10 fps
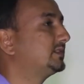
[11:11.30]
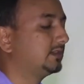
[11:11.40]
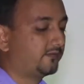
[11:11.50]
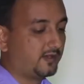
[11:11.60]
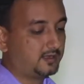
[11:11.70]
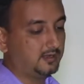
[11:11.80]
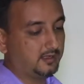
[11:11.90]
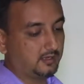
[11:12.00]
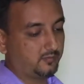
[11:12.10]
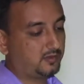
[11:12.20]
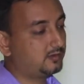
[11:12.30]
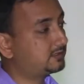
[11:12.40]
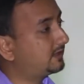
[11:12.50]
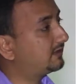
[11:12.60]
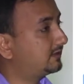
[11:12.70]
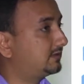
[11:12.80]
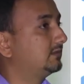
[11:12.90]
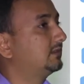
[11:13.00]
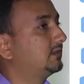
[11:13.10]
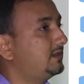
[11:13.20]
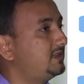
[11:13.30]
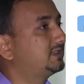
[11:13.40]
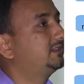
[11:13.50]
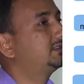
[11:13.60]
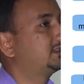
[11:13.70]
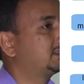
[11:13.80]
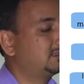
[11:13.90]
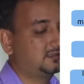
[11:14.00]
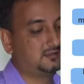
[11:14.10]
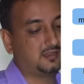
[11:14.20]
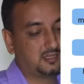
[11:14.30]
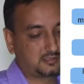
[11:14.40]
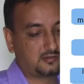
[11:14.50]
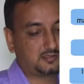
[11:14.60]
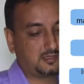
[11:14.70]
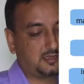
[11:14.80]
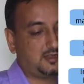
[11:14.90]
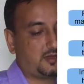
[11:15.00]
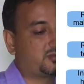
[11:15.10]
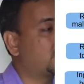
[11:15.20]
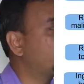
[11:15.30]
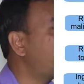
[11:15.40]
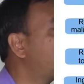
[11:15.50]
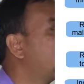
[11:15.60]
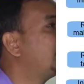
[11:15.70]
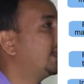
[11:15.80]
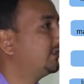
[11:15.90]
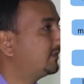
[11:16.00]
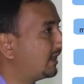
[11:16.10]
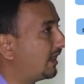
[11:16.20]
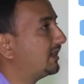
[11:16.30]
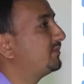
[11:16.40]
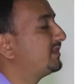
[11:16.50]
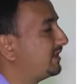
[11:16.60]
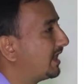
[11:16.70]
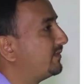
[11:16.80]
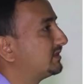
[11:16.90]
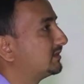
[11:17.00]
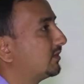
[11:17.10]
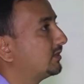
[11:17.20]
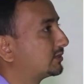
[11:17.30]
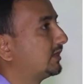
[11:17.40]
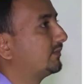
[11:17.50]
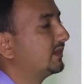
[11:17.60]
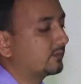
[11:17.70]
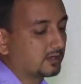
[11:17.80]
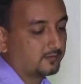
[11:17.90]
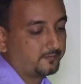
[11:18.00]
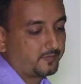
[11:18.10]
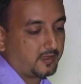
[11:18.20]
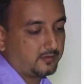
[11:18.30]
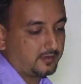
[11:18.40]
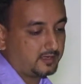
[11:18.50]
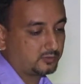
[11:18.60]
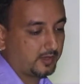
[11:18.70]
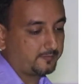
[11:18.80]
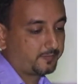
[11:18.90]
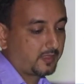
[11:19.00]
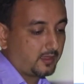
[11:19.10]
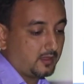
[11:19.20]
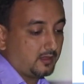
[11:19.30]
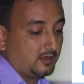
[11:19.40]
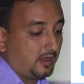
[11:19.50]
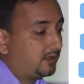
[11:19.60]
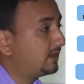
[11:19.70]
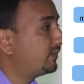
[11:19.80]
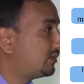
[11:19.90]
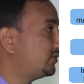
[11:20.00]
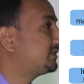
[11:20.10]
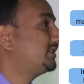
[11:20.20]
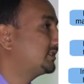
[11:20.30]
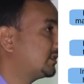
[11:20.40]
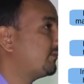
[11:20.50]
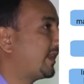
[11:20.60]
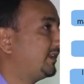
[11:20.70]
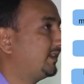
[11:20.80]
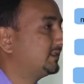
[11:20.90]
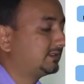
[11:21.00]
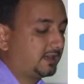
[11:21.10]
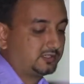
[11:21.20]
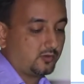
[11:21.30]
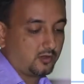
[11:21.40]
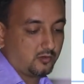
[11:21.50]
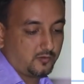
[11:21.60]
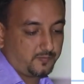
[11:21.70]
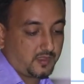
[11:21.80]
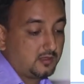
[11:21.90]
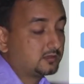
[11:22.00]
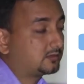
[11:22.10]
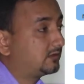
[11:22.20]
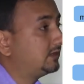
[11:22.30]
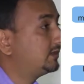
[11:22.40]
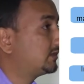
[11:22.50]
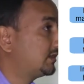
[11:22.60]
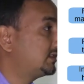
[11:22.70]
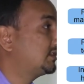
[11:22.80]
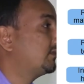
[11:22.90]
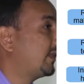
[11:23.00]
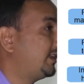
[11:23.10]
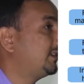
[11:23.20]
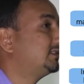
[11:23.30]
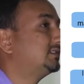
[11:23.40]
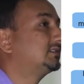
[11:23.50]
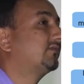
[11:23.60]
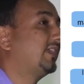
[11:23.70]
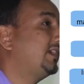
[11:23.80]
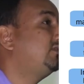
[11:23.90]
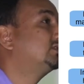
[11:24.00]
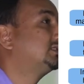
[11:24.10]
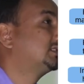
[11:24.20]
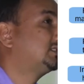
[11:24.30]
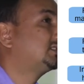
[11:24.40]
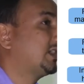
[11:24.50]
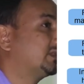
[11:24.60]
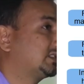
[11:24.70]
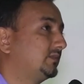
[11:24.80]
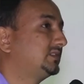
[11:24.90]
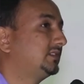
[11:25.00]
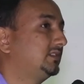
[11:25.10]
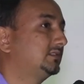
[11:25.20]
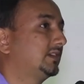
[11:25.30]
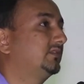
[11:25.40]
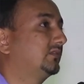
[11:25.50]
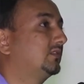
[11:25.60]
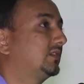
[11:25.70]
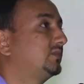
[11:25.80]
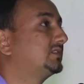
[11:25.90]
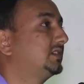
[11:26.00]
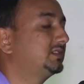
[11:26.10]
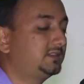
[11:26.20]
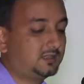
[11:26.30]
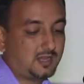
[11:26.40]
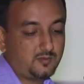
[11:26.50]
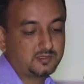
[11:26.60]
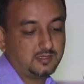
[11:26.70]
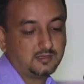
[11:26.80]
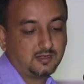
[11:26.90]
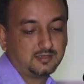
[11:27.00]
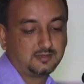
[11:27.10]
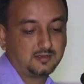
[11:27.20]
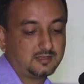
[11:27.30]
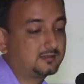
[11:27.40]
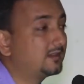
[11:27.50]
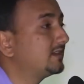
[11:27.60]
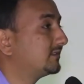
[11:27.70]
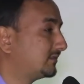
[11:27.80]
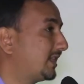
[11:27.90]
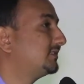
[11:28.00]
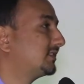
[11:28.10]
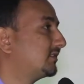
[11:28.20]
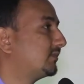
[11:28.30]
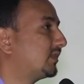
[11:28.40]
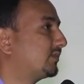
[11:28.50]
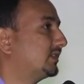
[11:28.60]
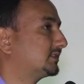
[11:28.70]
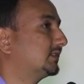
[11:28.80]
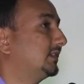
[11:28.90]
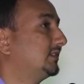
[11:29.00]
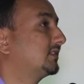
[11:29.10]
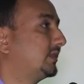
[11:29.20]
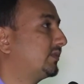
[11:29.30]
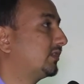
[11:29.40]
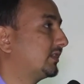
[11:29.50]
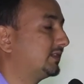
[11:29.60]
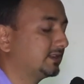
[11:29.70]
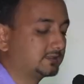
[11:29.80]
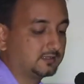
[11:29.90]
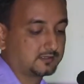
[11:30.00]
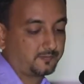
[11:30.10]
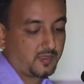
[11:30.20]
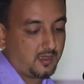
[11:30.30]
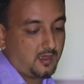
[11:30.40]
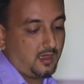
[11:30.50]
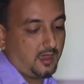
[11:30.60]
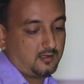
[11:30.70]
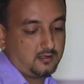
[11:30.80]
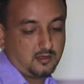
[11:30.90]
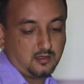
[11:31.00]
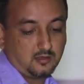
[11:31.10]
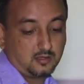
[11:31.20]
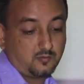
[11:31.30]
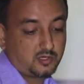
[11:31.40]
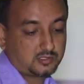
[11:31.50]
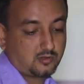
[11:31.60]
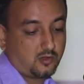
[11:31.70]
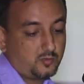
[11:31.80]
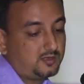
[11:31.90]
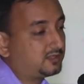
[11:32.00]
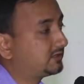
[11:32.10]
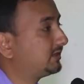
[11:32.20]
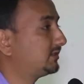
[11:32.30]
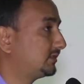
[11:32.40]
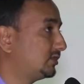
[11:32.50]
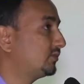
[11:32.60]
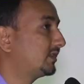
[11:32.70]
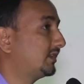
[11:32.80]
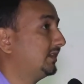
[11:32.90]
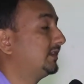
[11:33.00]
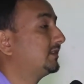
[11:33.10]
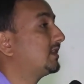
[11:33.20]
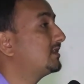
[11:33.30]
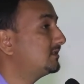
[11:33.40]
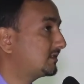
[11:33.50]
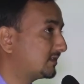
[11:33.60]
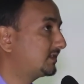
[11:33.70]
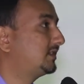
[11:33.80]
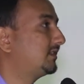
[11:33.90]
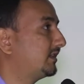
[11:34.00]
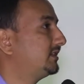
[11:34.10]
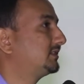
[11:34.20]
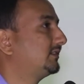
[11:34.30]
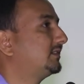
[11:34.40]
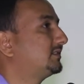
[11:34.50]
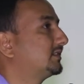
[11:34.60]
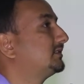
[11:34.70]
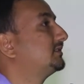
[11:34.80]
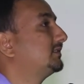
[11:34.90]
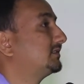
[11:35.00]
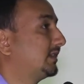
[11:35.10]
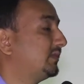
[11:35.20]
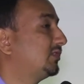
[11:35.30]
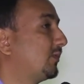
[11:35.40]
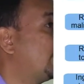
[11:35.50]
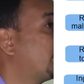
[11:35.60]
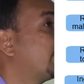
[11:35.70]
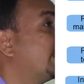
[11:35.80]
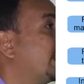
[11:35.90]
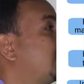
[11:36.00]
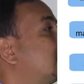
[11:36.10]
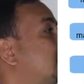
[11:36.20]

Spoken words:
is infertility, because the undescended testis is histologically abnormal and the epididymis is also abnormal. That is why. Number 2 is risk of malignancy, as you all know. So the risk of malignancy is 5 to 60 times. Some series have shown up to 60 times increased risk than general population in a cryptorchid testis. And the most commonly associated tumor in an uncorrected undescended testis is seminoma, and a